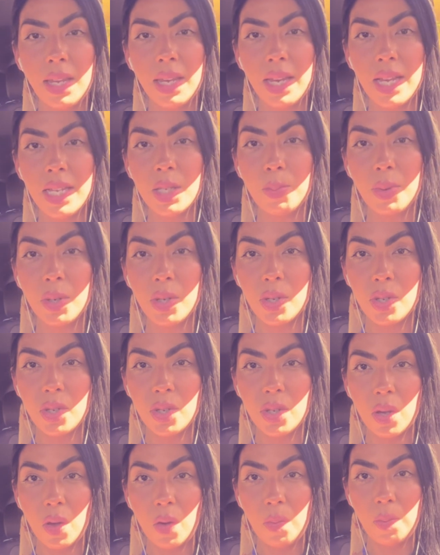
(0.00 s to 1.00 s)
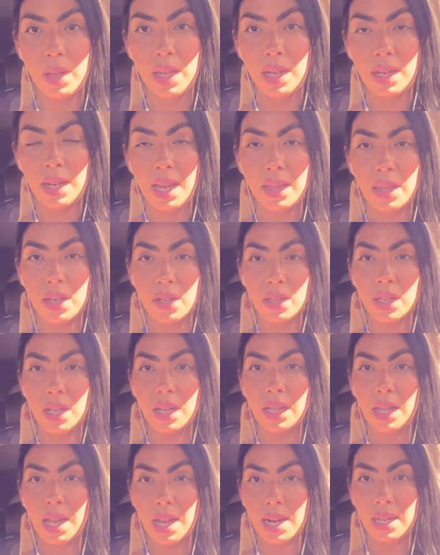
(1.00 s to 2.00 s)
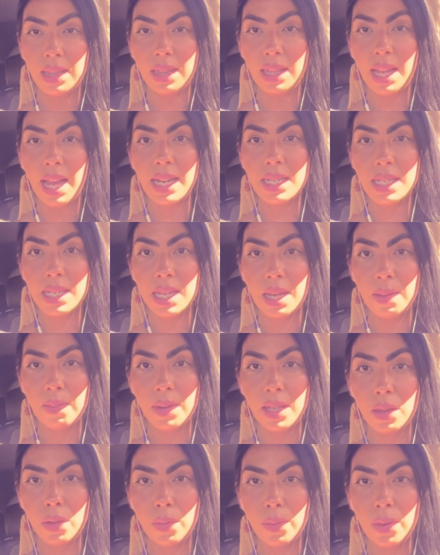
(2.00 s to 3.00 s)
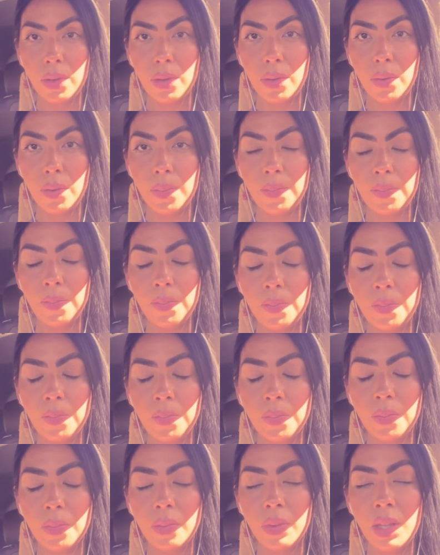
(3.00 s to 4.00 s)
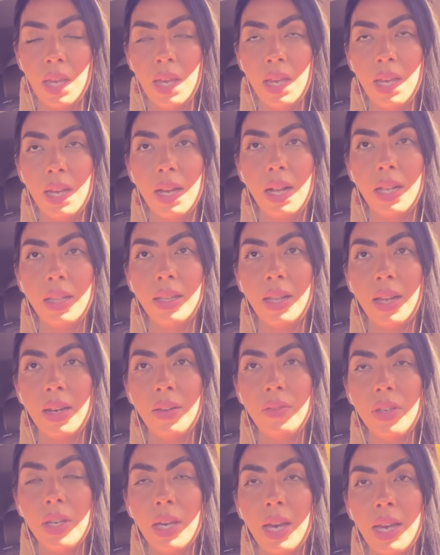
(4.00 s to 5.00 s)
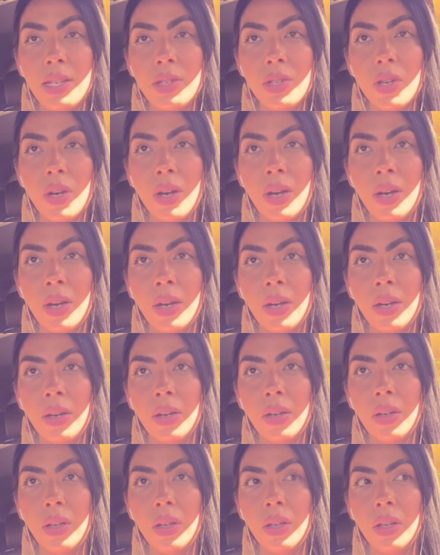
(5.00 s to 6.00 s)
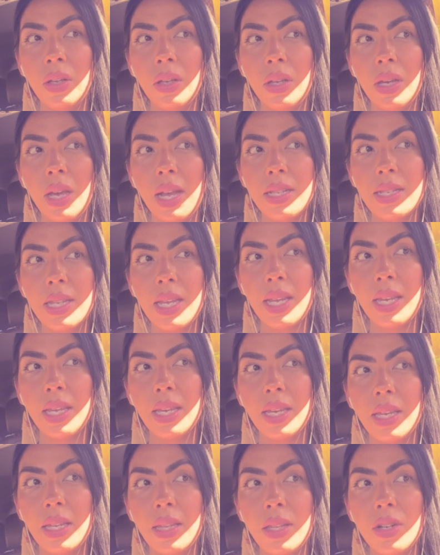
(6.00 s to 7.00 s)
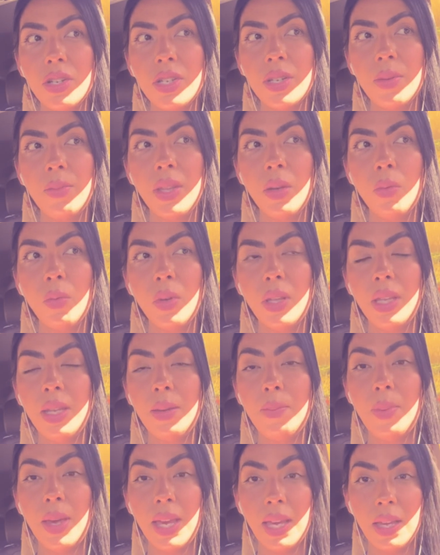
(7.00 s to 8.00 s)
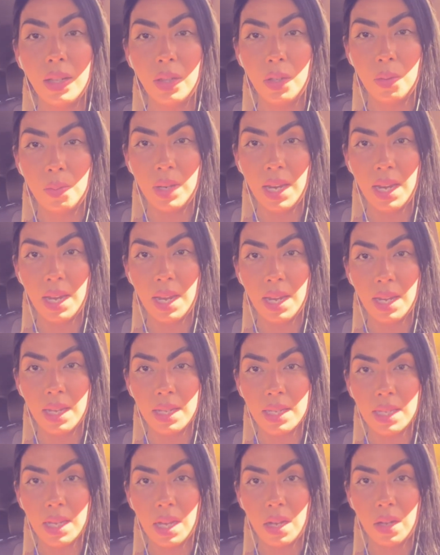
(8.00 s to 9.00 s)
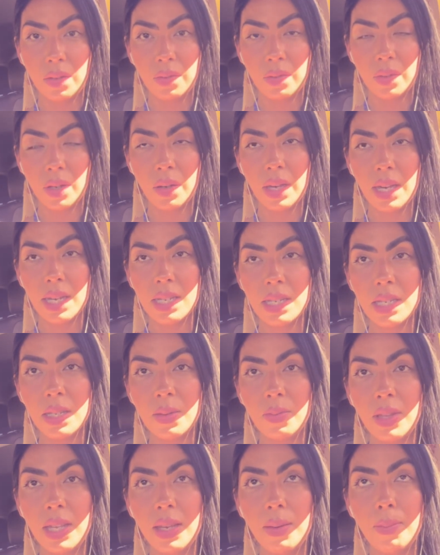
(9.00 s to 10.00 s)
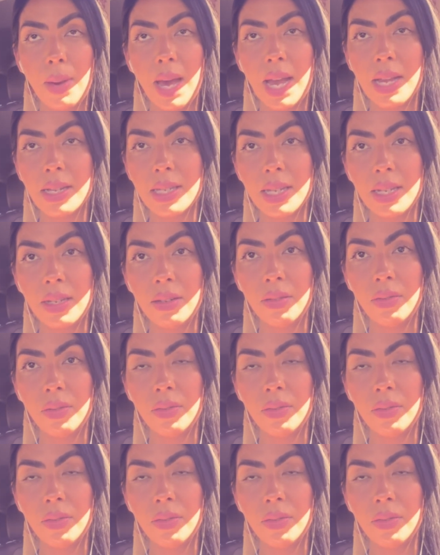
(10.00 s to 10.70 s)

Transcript: has burst open and there's a lot of light coming through. A lot of you guys are, it's like there's something really big illuminating itself. Okay, something massive.